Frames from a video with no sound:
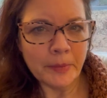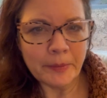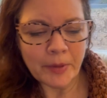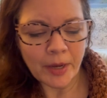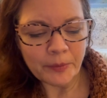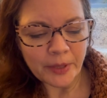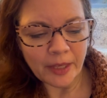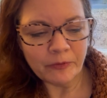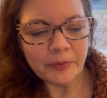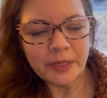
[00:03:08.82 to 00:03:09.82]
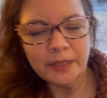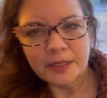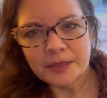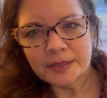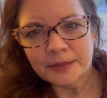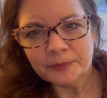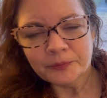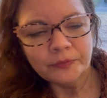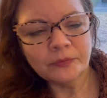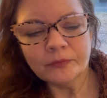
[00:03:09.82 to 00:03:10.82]
My mom gave me these
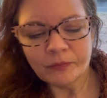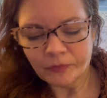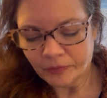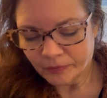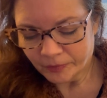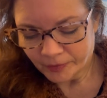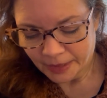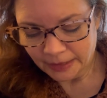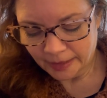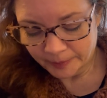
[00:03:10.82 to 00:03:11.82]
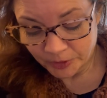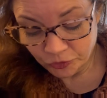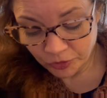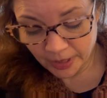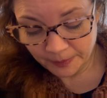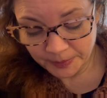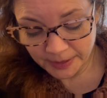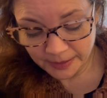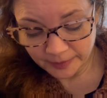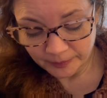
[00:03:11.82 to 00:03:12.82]
lemon drops.